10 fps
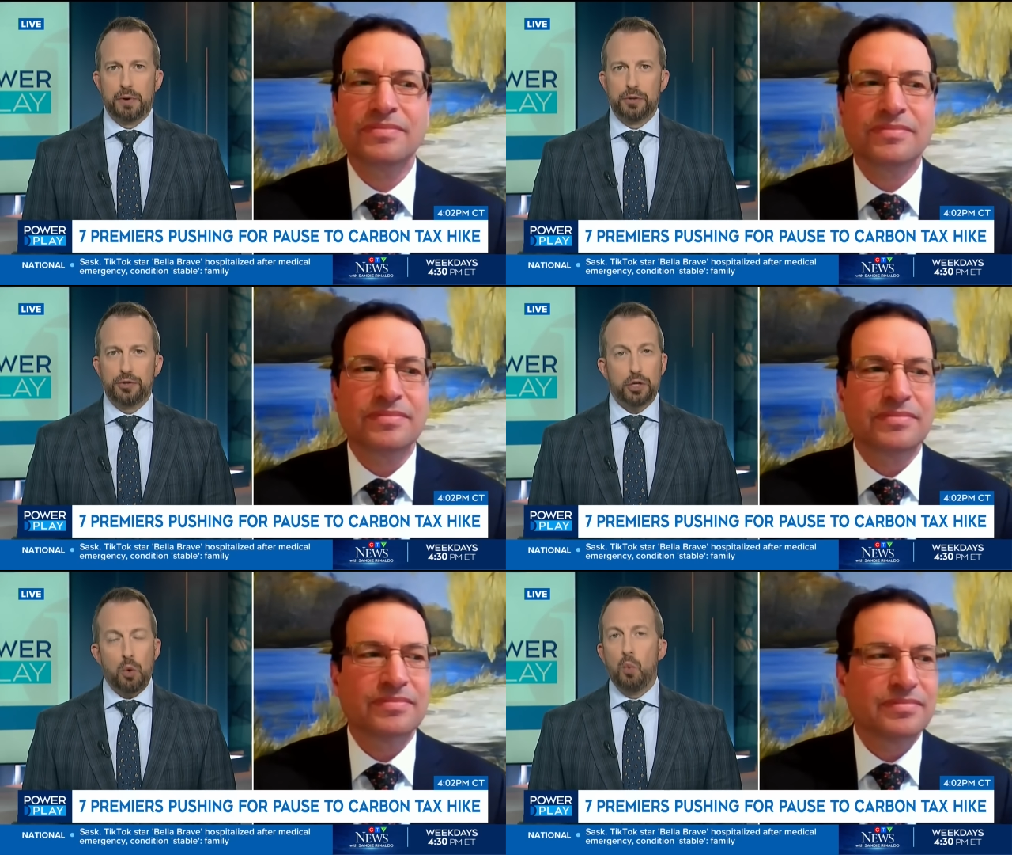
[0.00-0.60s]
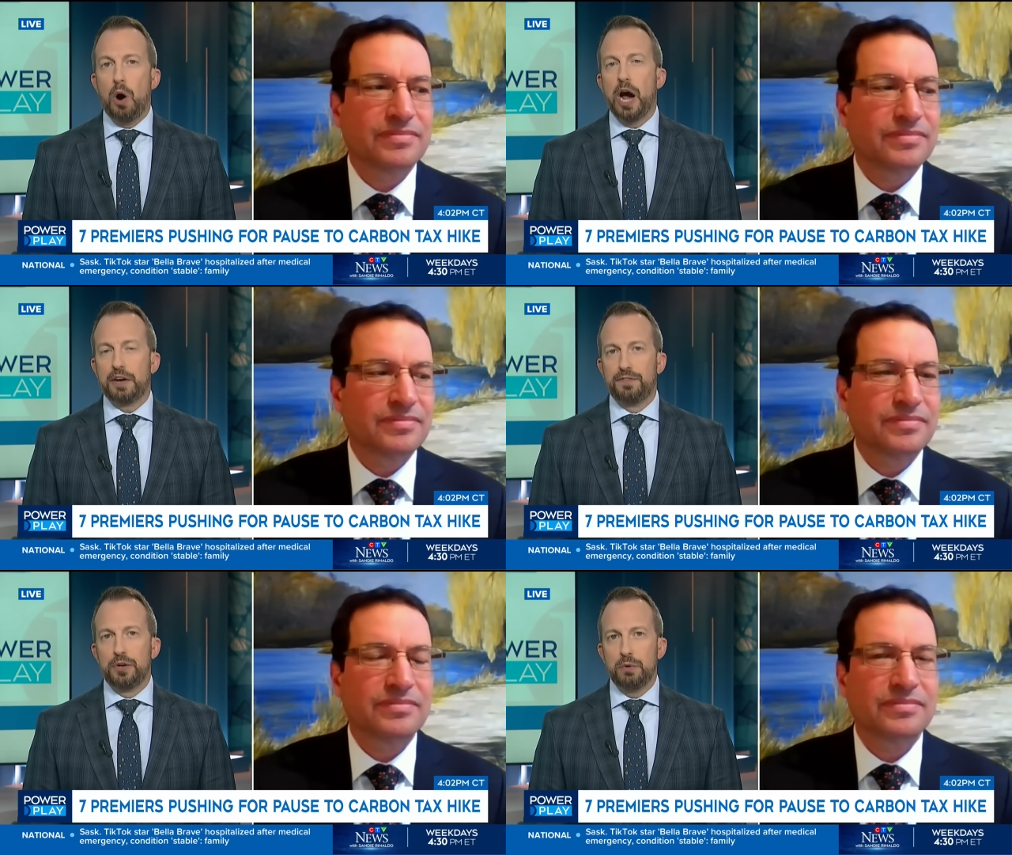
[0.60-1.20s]
Speaker 1: You took a wide
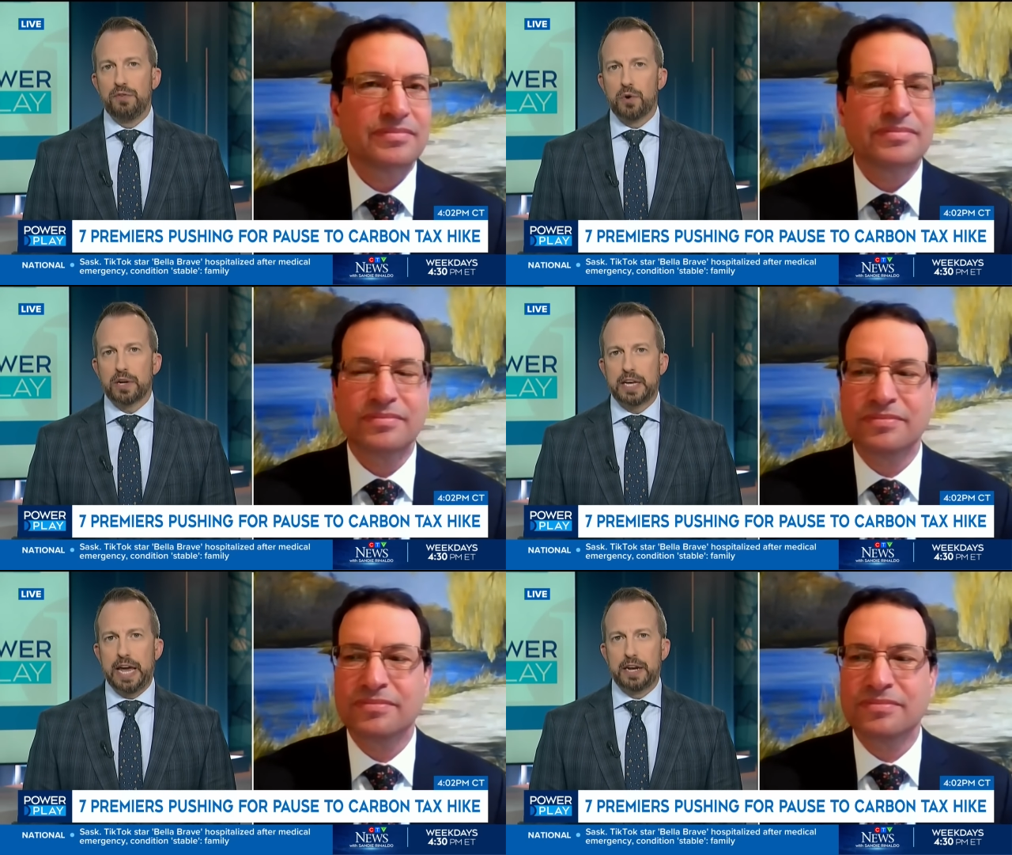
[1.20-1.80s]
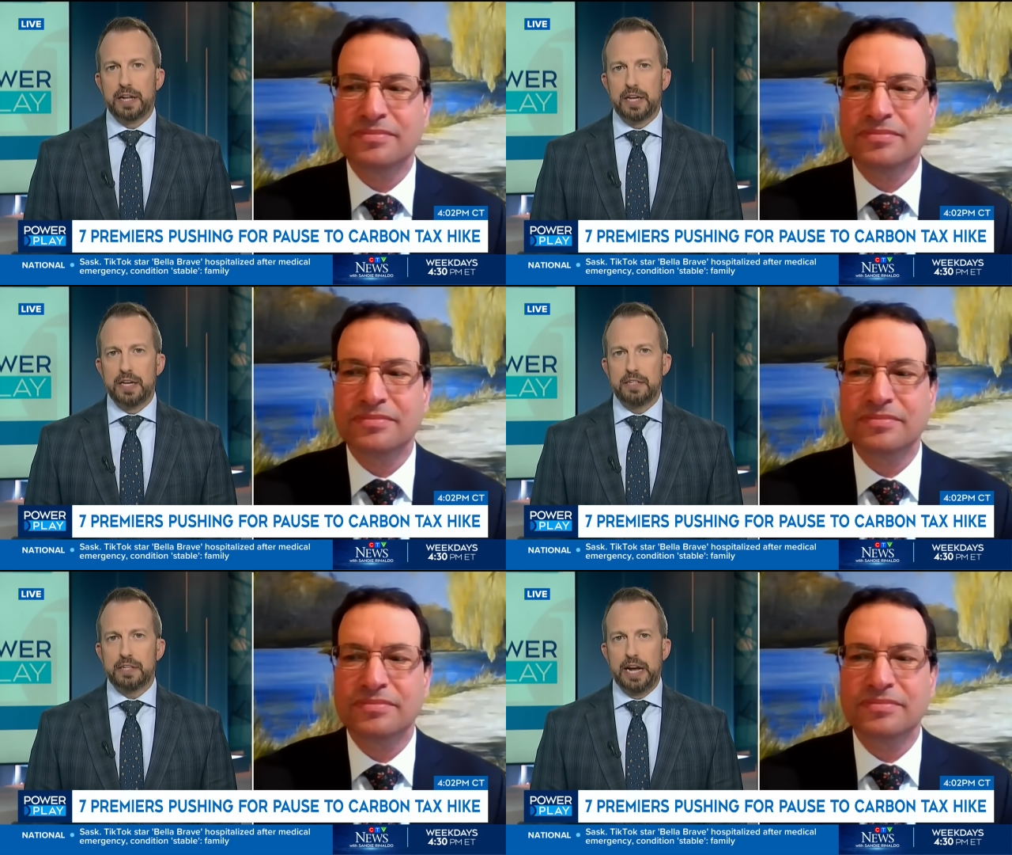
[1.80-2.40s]
view of where Canada
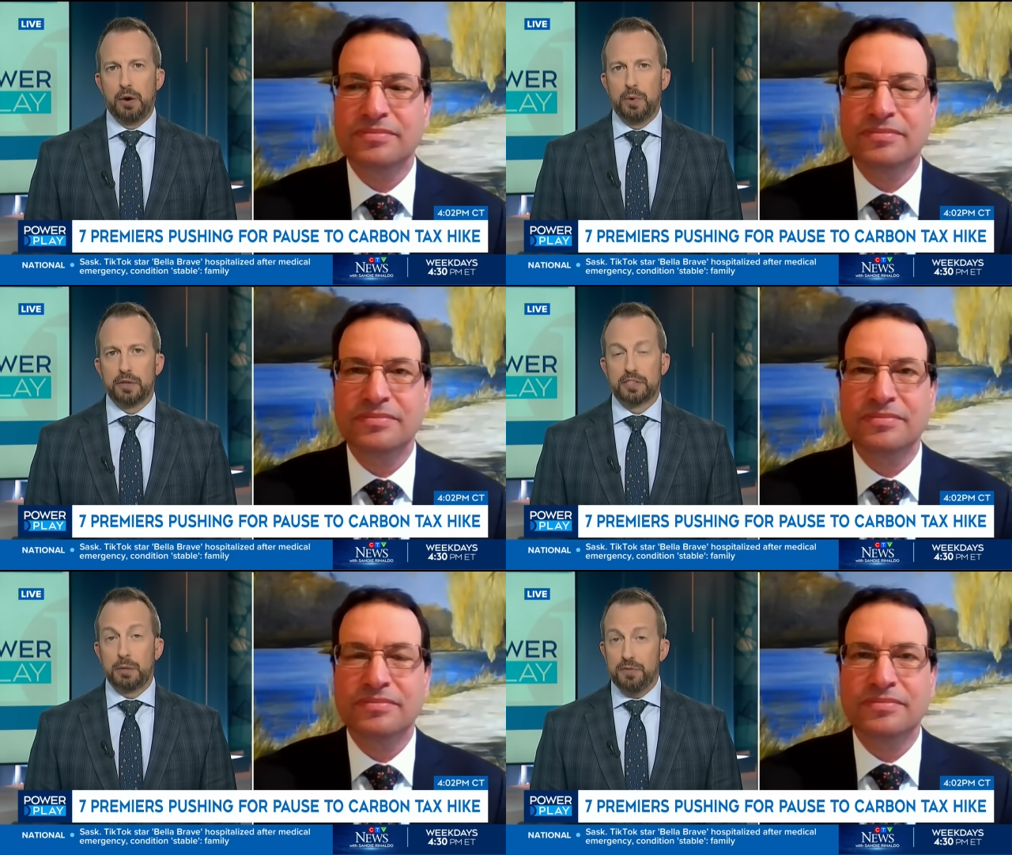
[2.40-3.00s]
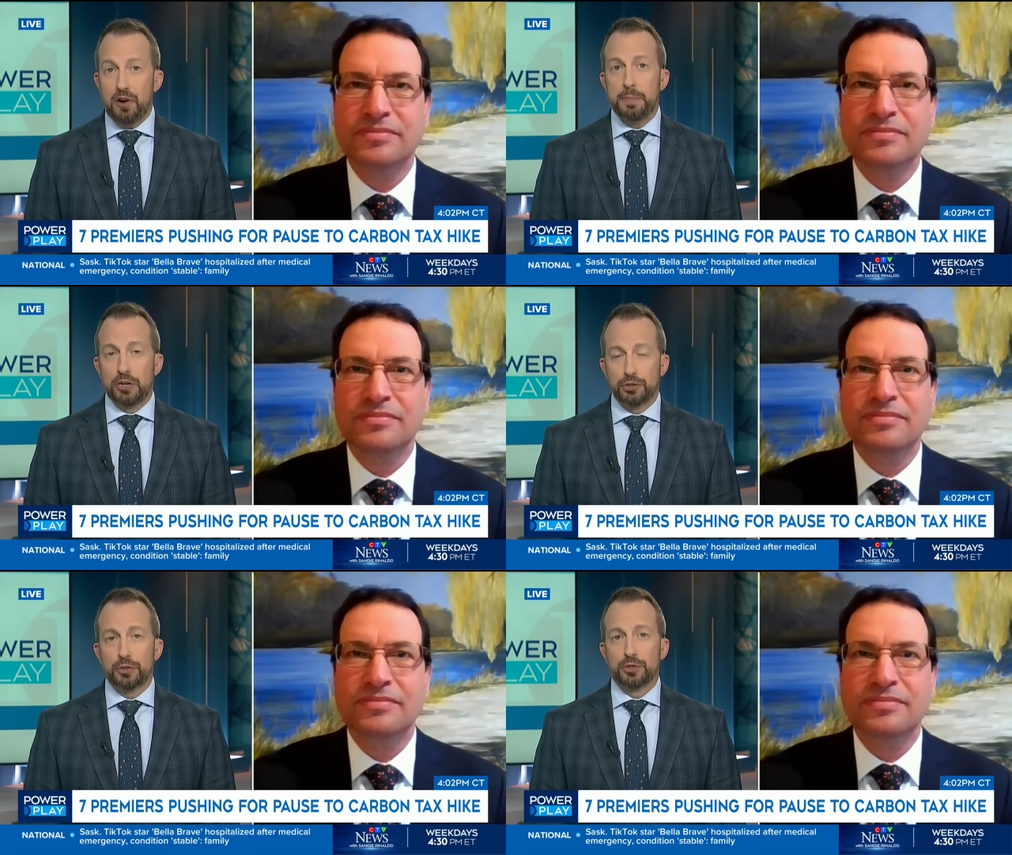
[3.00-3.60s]
is and how well some of our
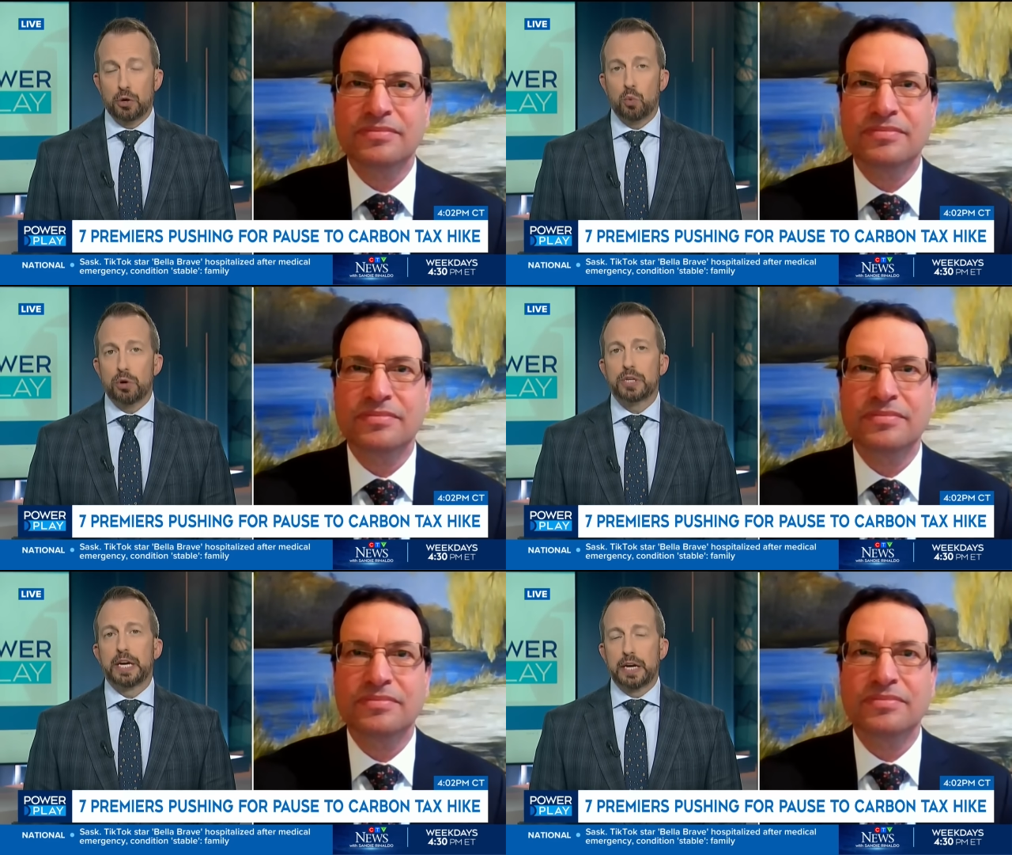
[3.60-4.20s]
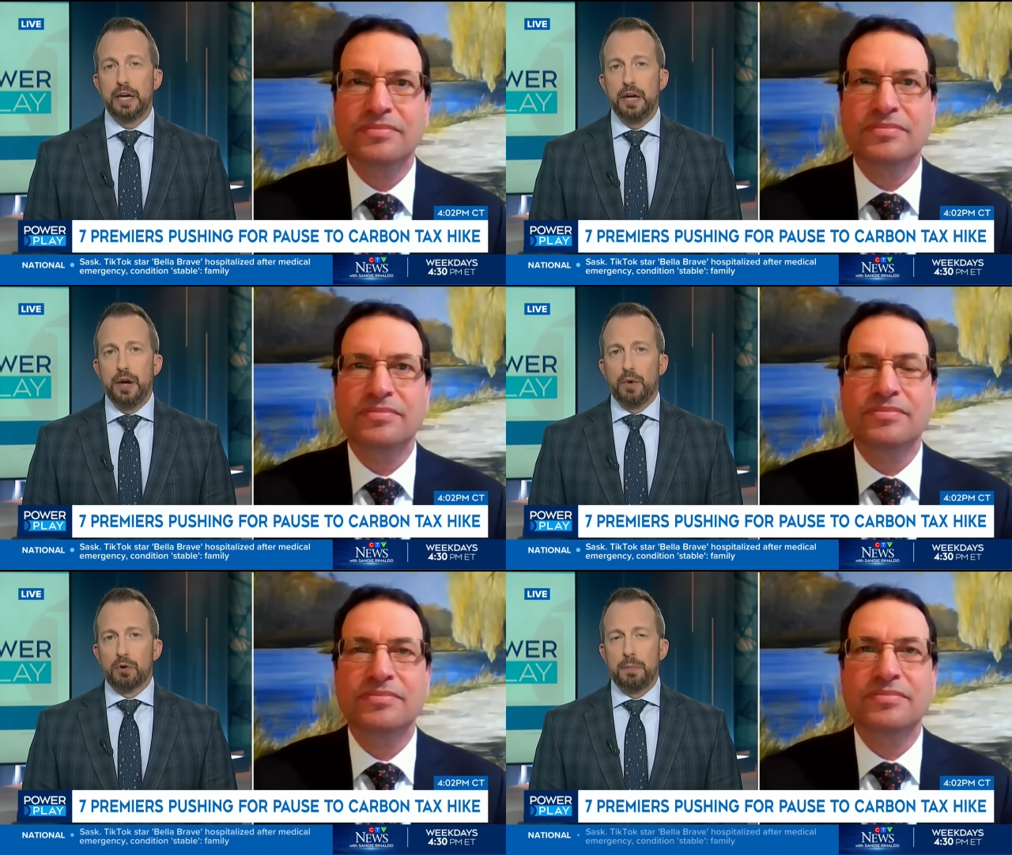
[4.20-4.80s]
measures are working.
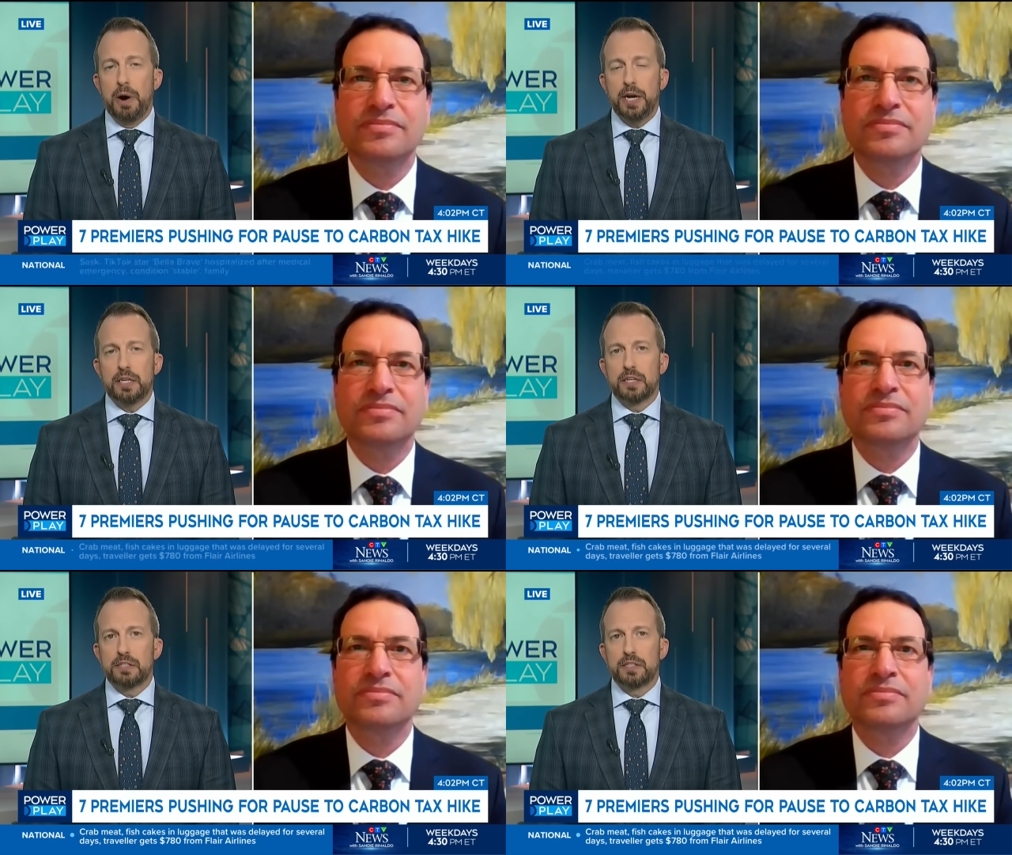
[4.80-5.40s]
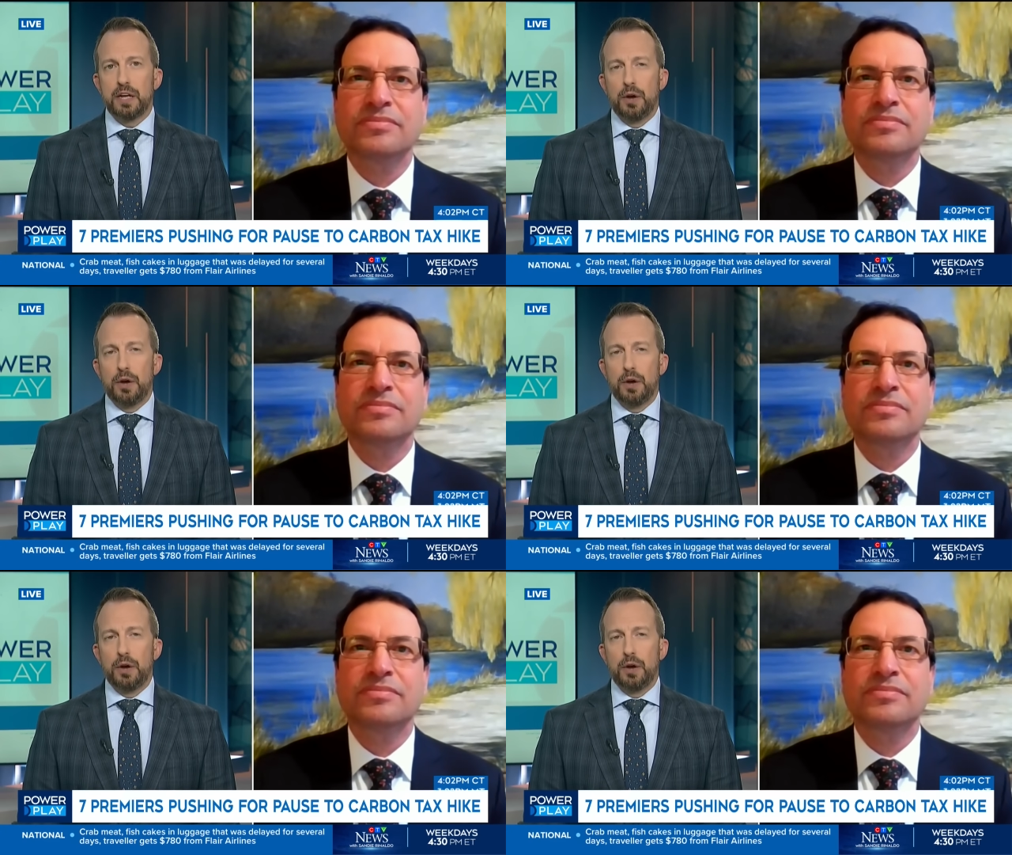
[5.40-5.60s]
Remind us